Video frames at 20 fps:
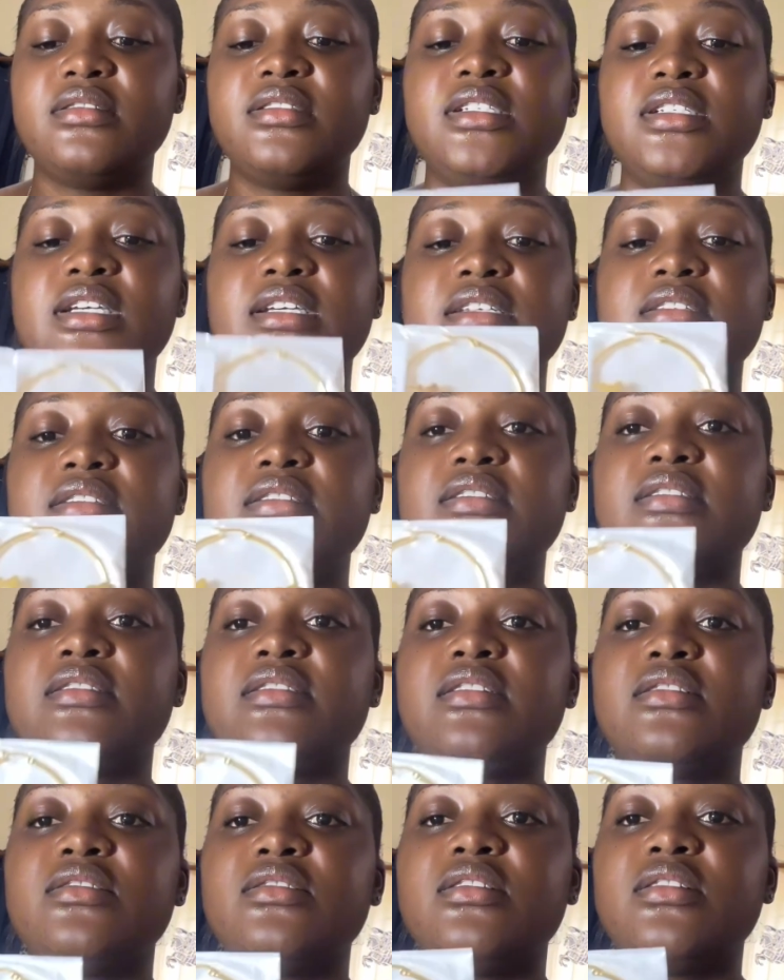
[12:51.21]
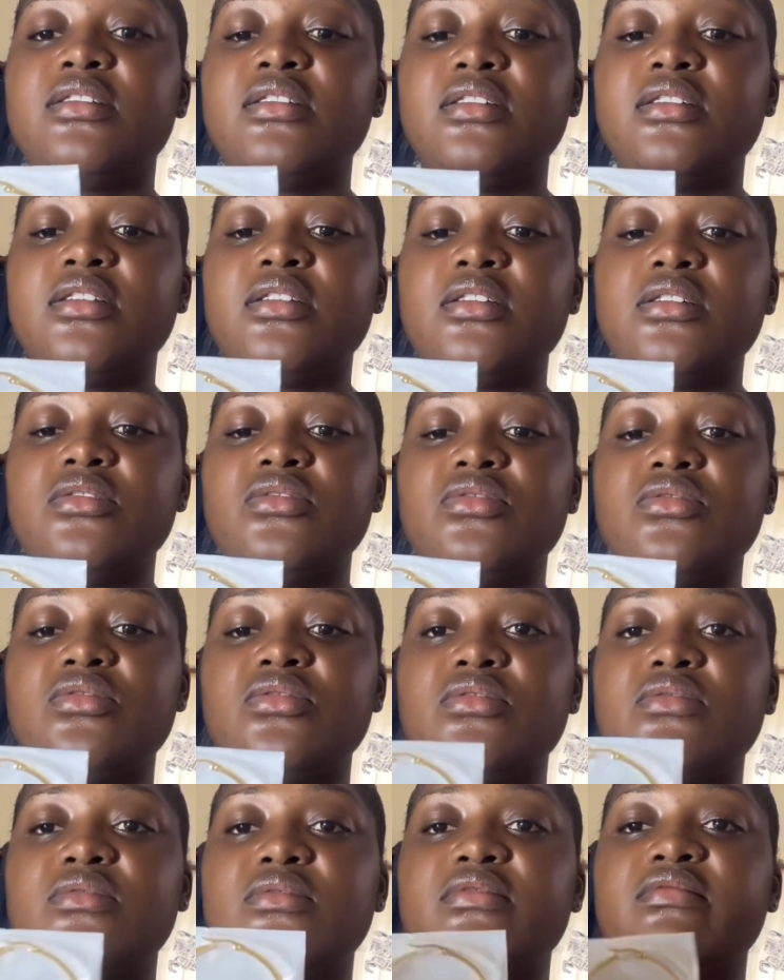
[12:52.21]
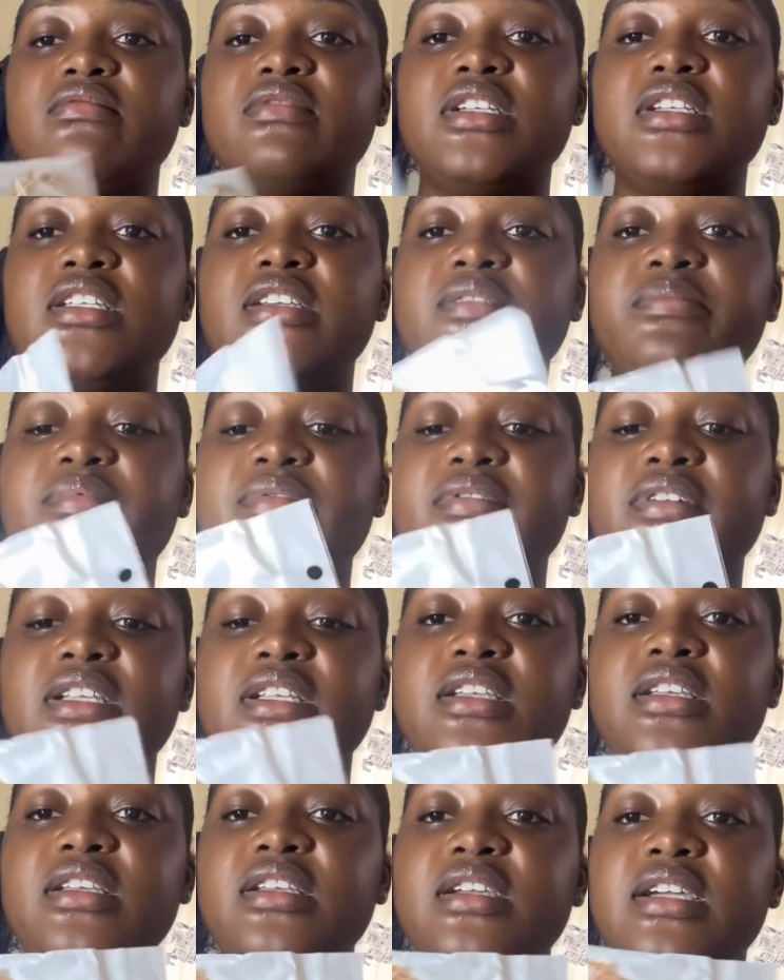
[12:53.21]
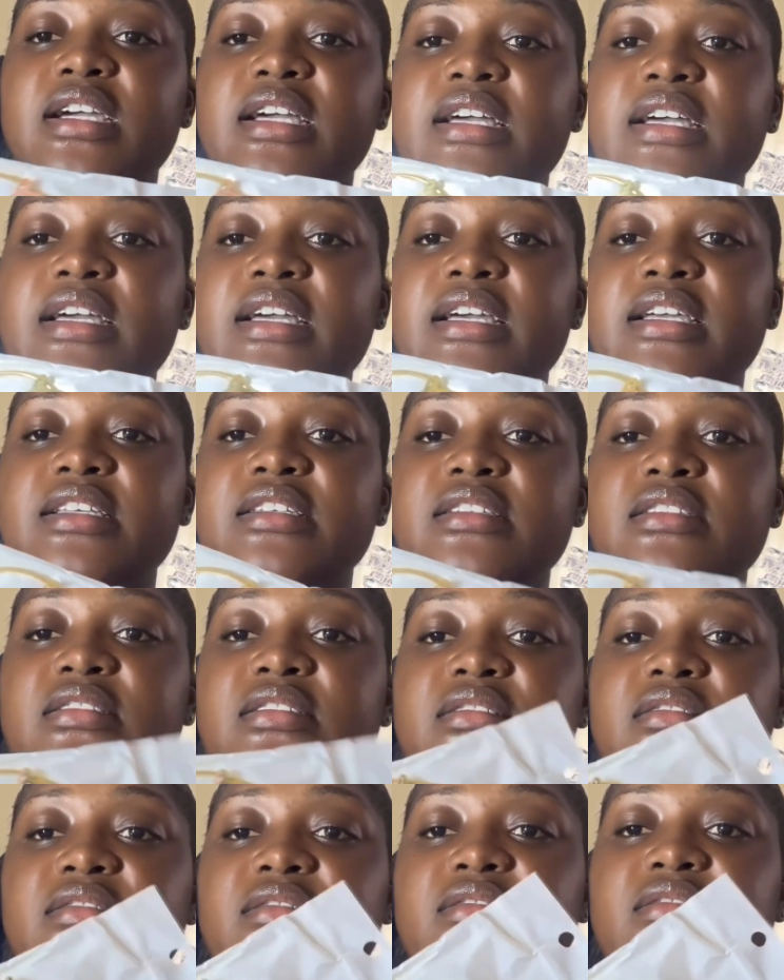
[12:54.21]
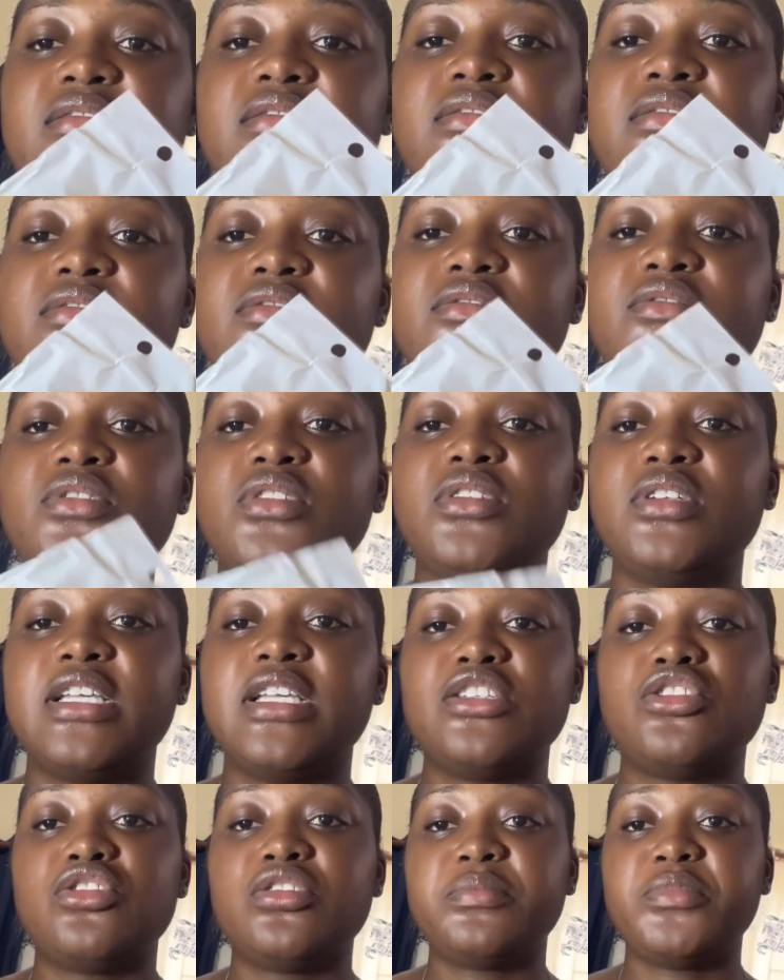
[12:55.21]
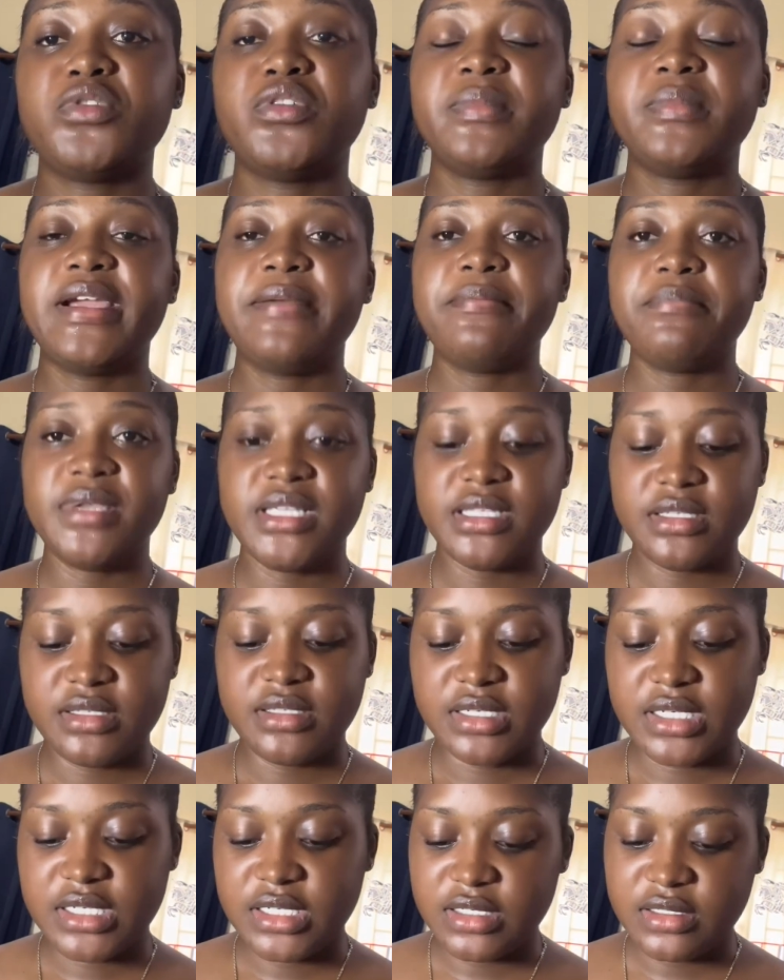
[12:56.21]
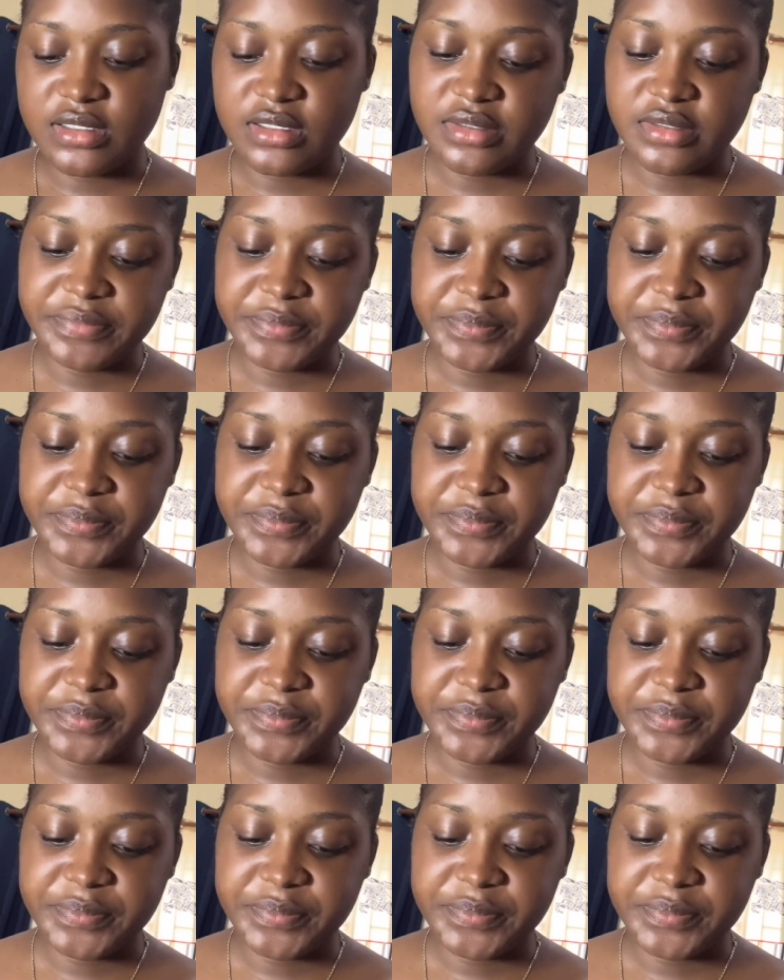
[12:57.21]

Yes, so really pretty, guys. You know, you can support my business,